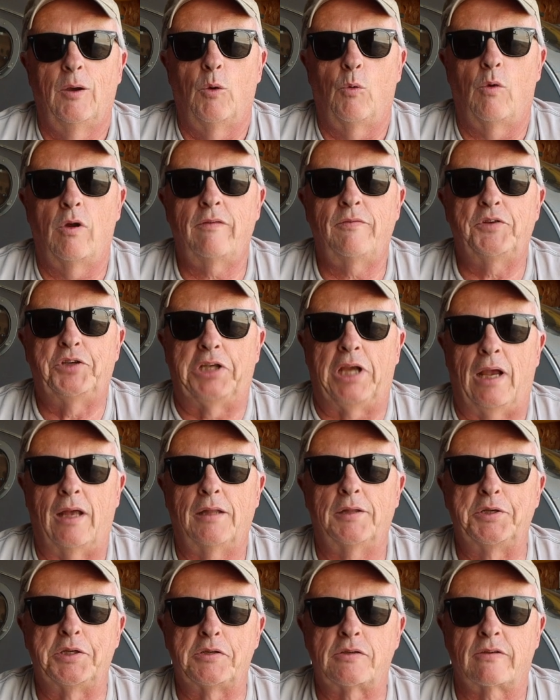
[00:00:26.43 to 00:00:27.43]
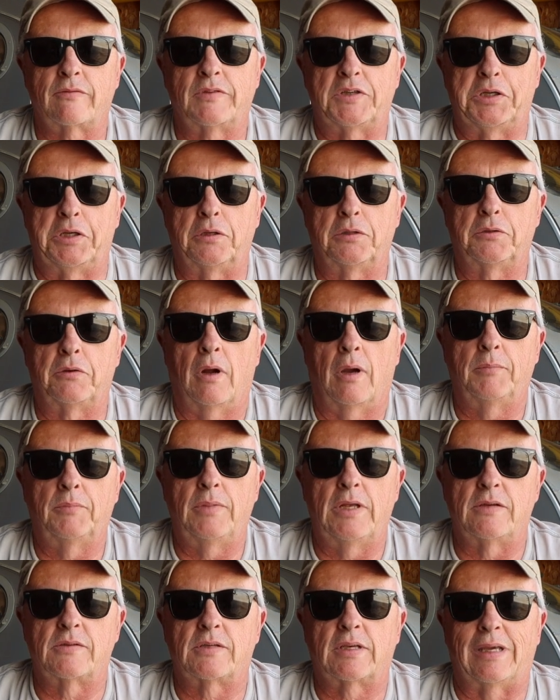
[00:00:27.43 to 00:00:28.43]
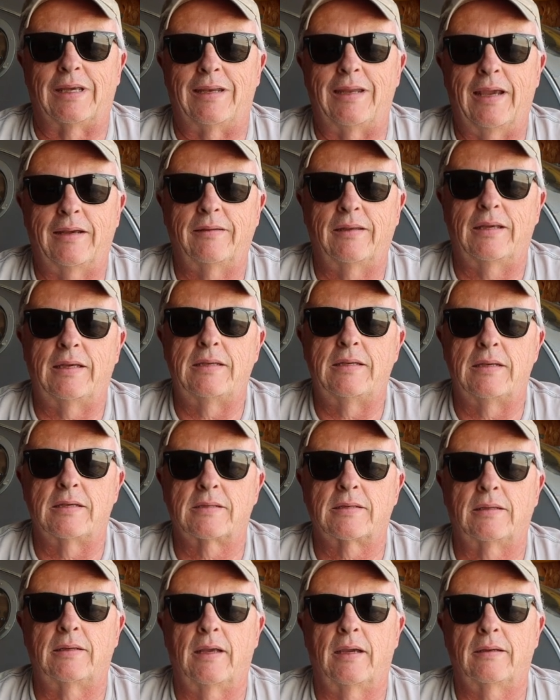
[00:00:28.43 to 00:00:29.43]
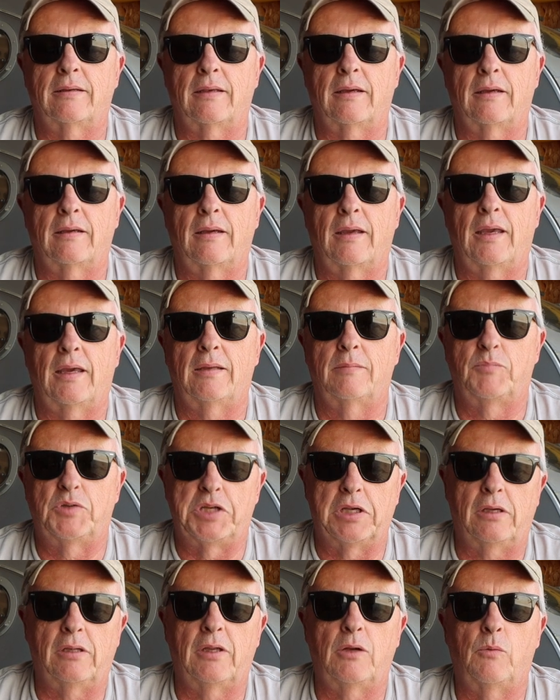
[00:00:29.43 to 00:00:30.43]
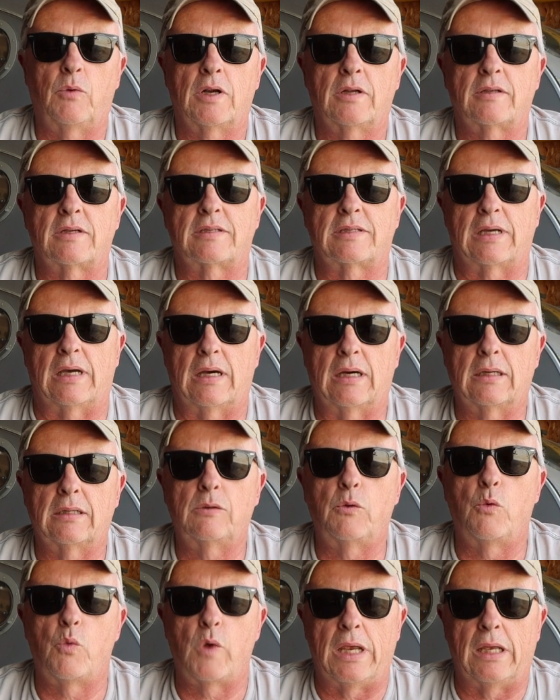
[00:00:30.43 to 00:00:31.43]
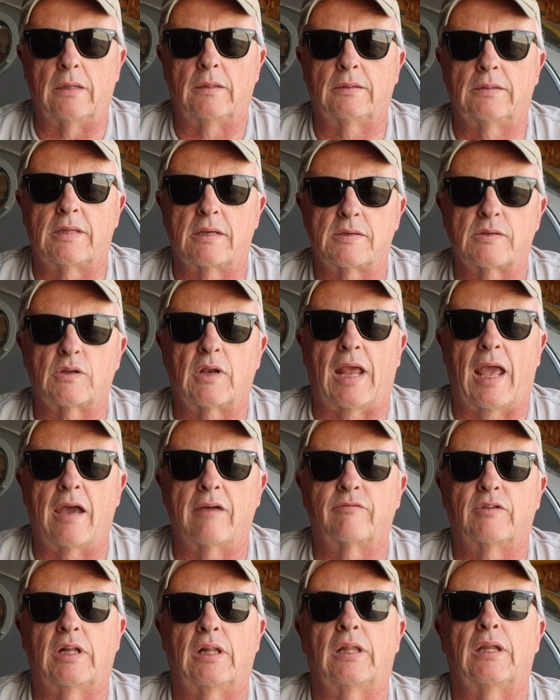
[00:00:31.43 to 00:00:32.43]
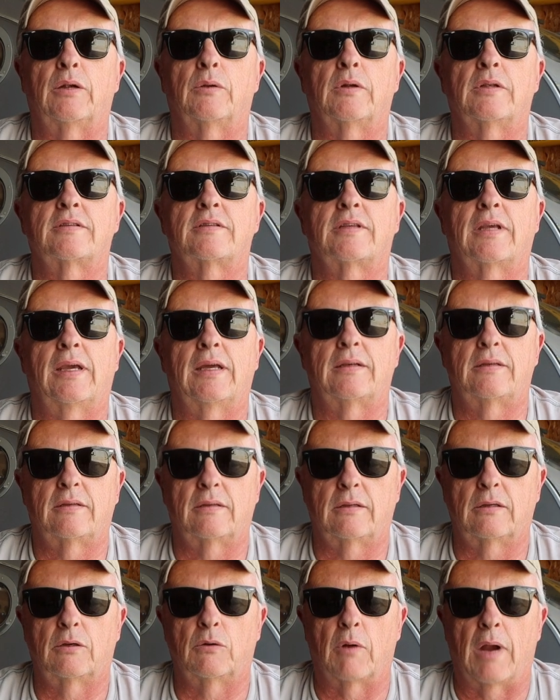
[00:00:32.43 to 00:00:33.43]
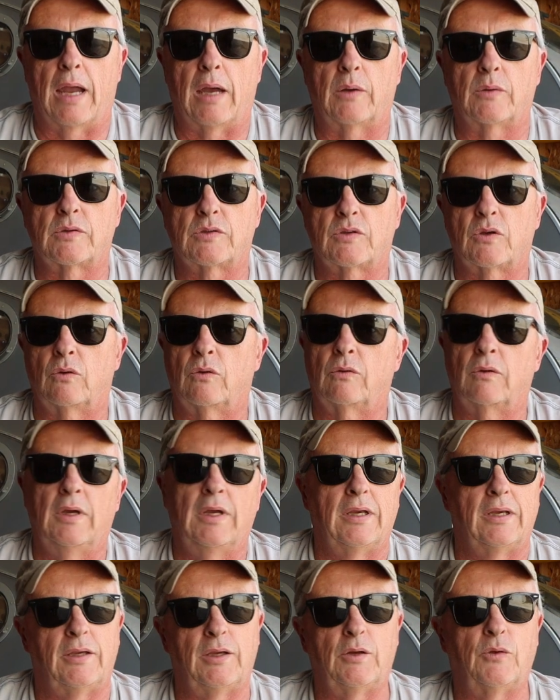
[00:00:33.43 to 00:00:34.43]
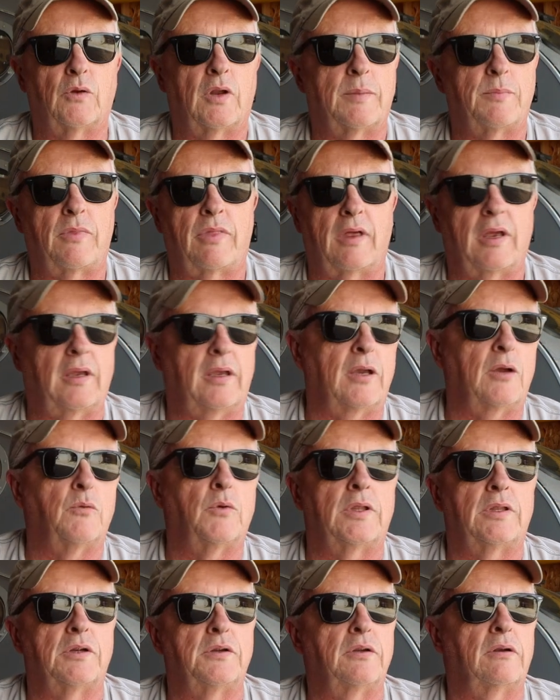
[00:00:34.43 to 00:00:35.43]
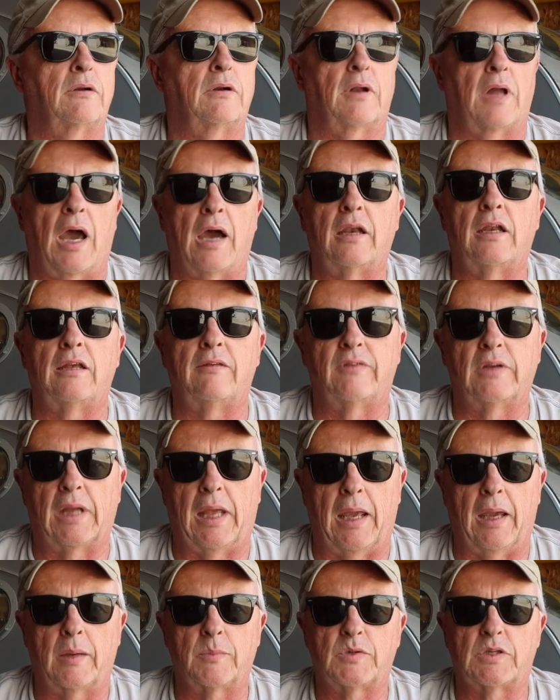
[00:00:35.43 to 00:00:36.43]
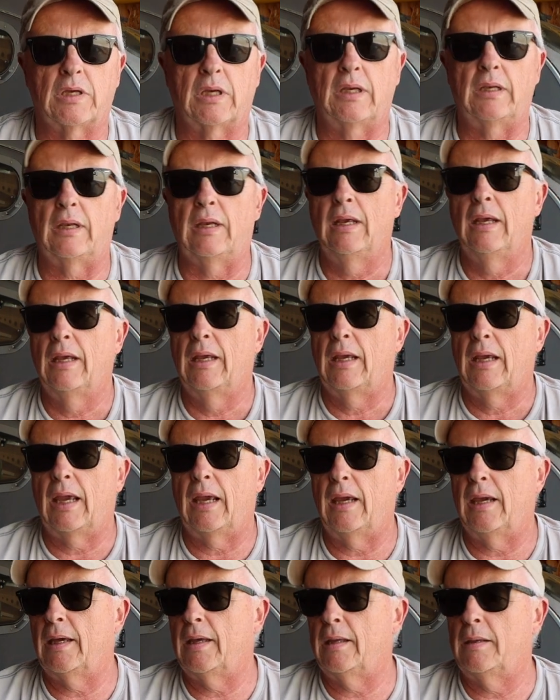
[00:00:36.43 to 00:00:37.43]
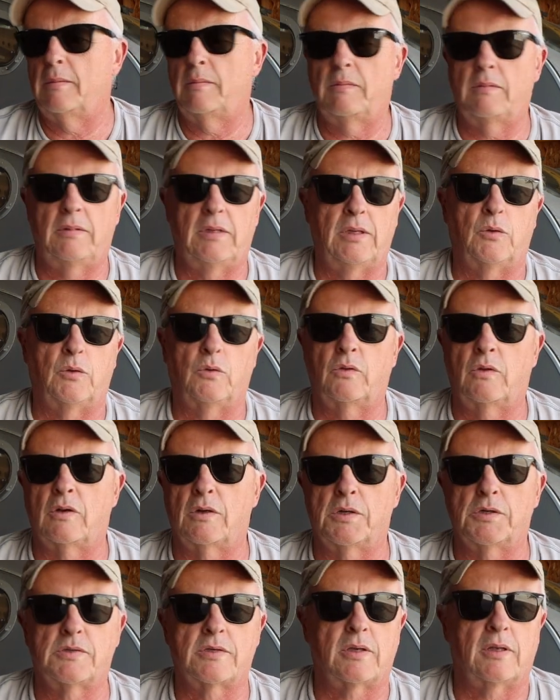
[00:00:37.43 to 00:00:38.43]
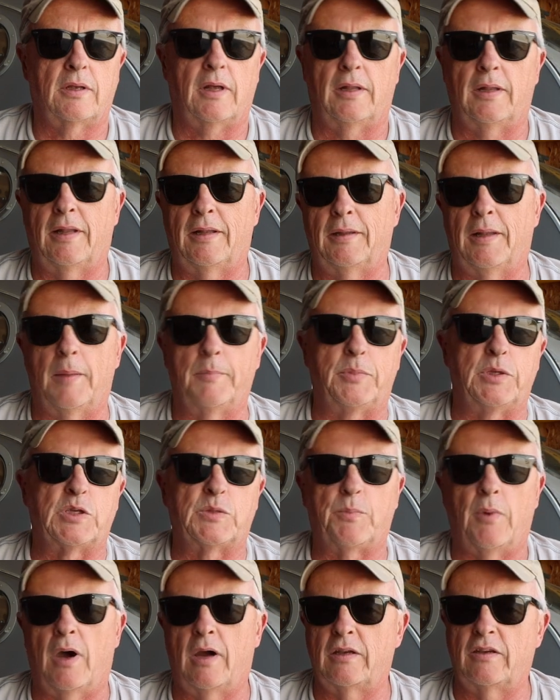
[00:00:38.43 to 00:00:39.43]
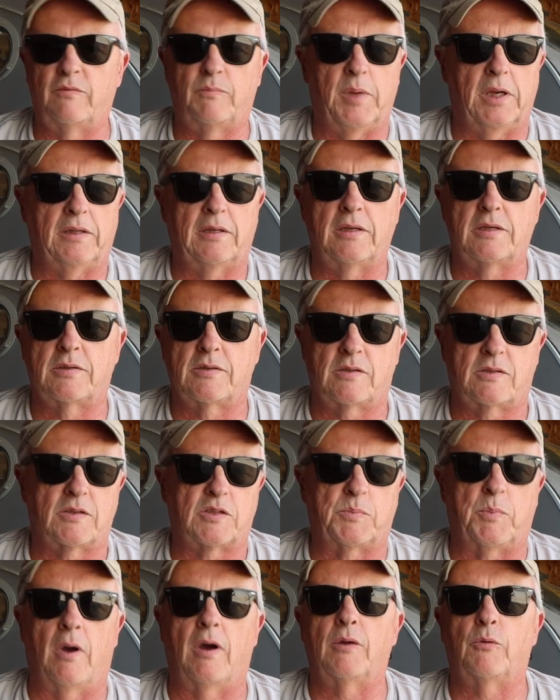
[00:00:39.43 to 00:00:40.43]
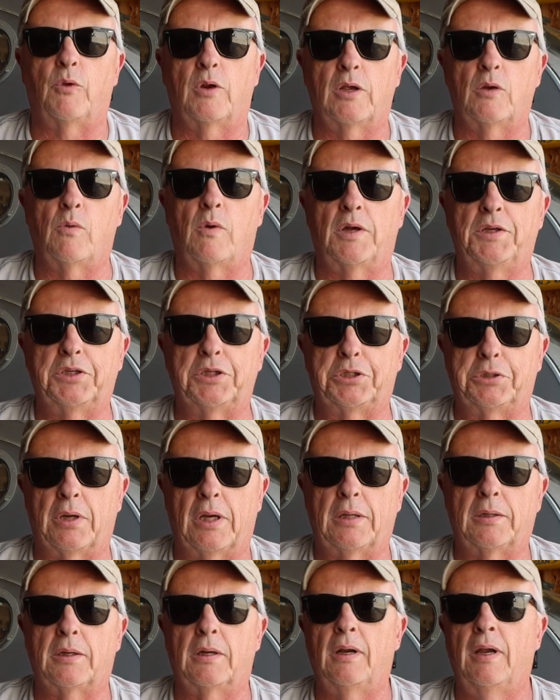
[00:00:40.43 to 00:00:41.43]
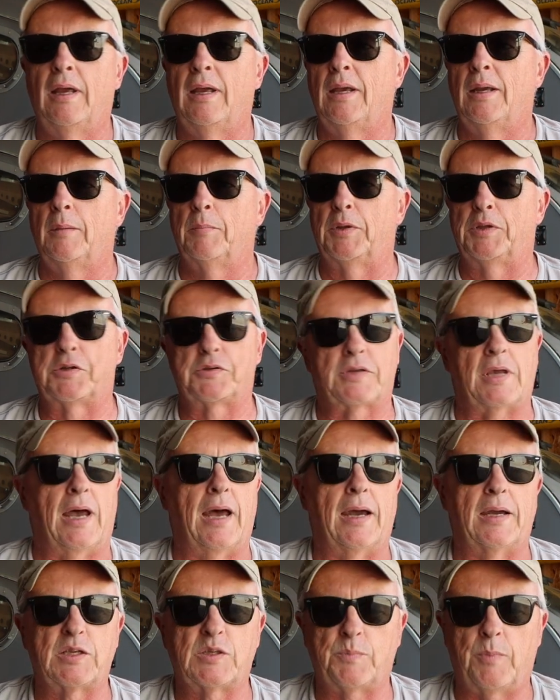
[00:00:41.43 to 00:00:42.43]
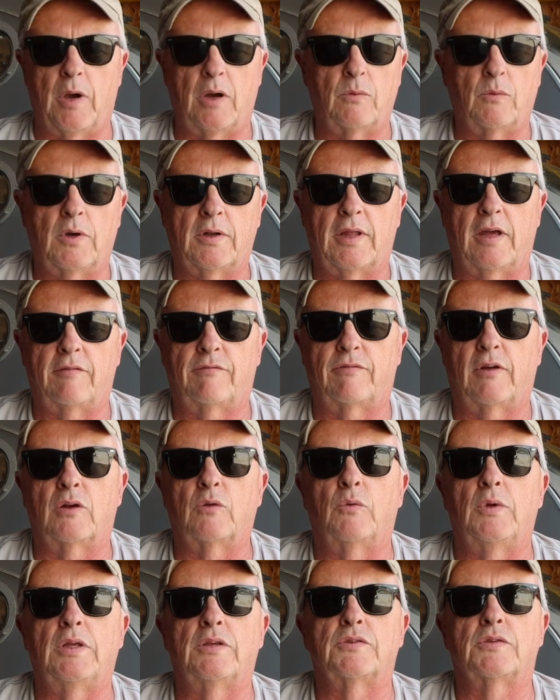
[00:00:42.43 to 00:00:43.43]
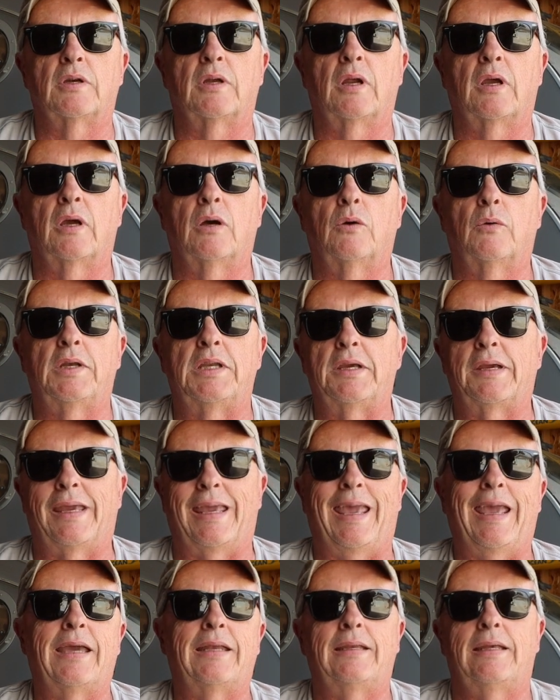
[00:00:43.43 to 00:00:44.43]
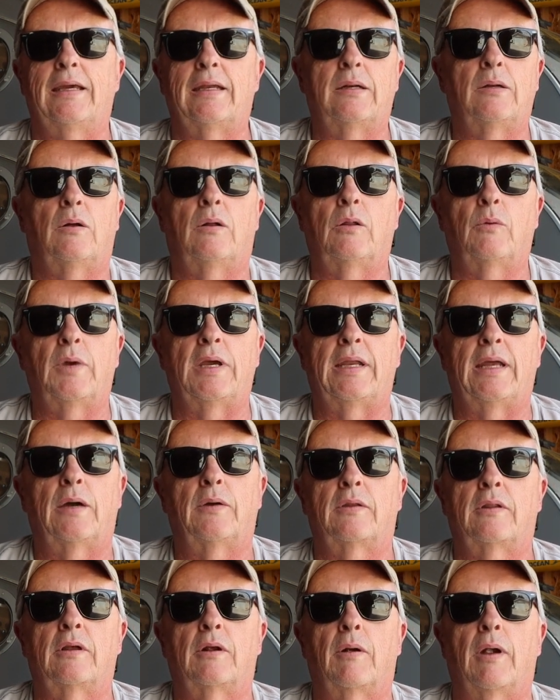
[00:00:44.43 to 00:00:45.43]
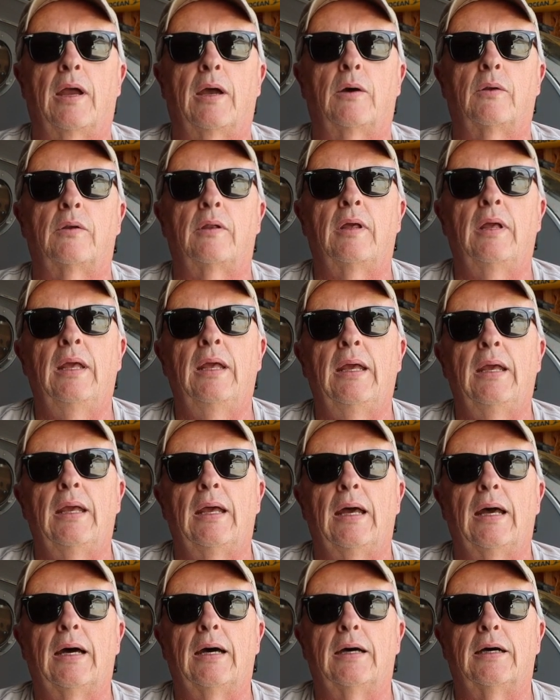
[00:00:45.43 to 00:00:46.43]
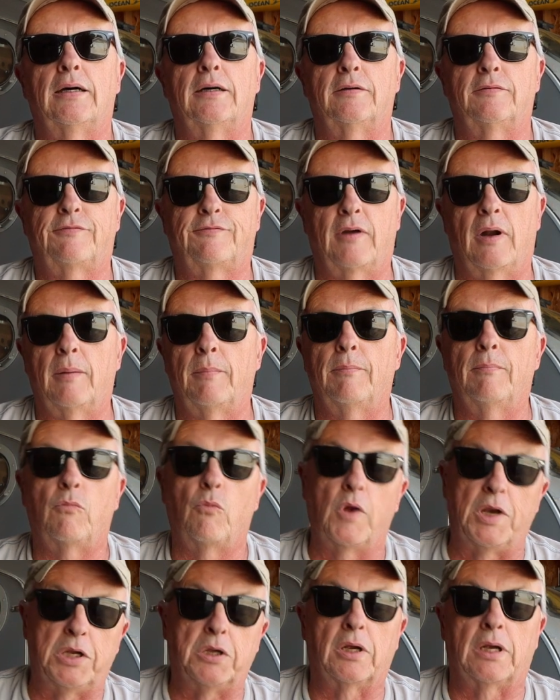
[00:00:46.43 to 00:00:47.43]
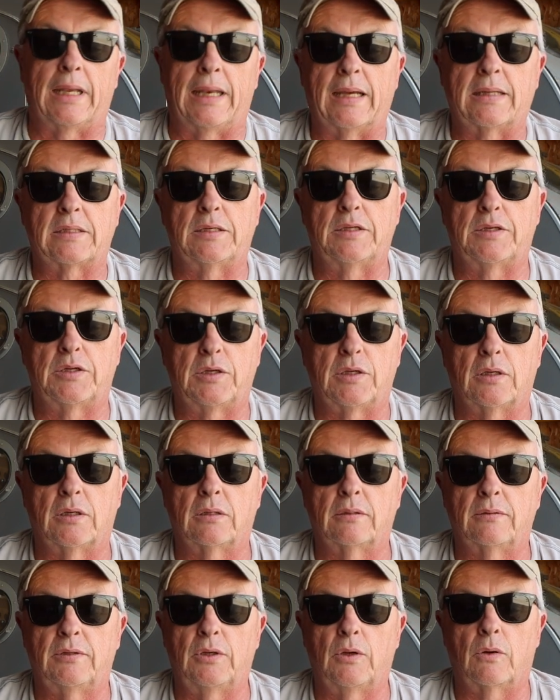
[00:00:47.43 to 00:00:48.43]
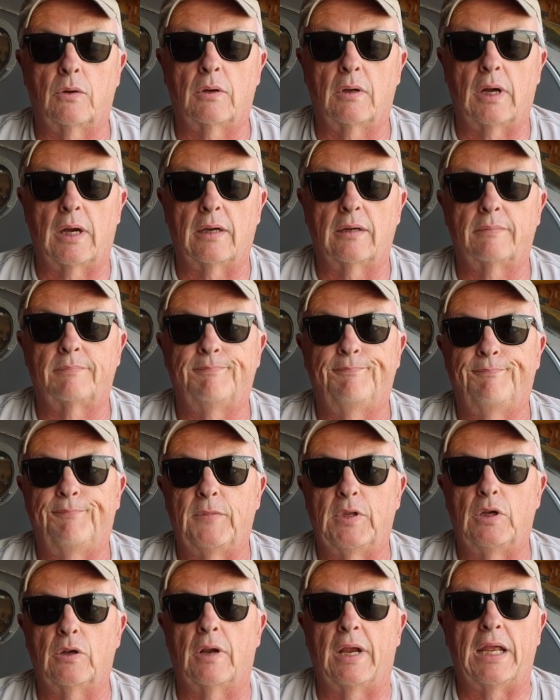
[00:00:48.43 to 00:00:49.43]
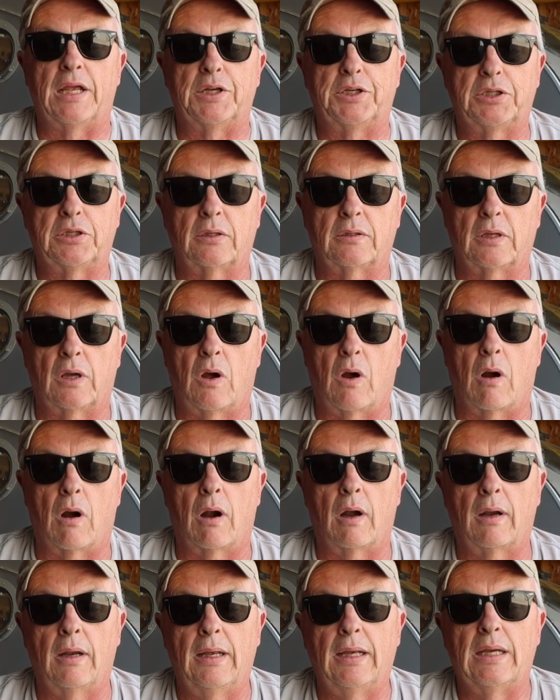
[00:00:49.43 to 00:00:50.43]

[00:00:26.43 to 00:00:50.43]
One of the challenges of a teardrop is connecting and disconnecting, and particularly where the tongue wheel doesn't have clearance to get to the ground. So you know what I'm thinking when you're in an uneven campsite and there's a lumpy spot. You pick the spot where you want your trailer, but there's a high spot where that front wheel is going to go, and you can't get it all the way down to the ground from when you're connected to your hitch on the car.